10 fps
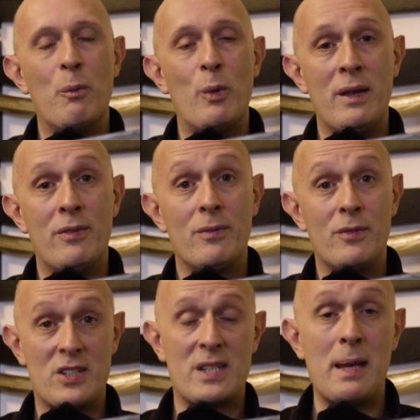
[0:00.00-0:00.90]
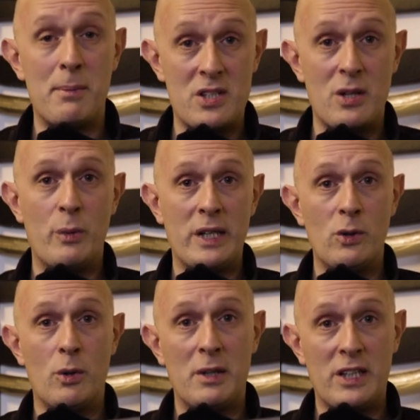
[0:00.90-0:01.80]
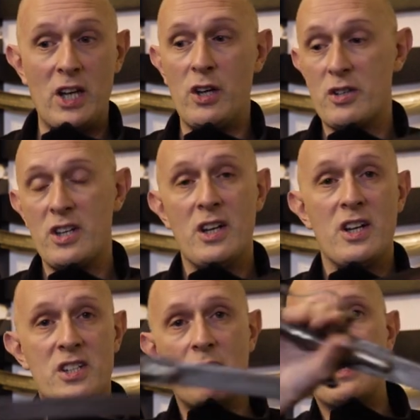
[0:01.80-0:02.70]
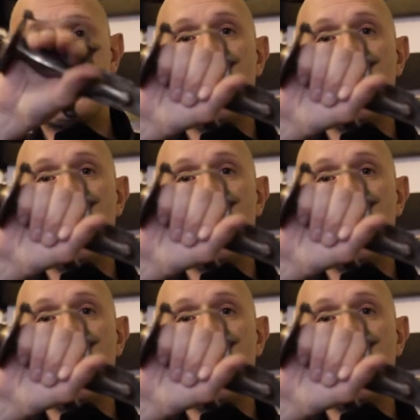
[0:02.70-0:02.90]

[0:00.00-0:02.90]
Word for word: with the sabres that we normally use. So this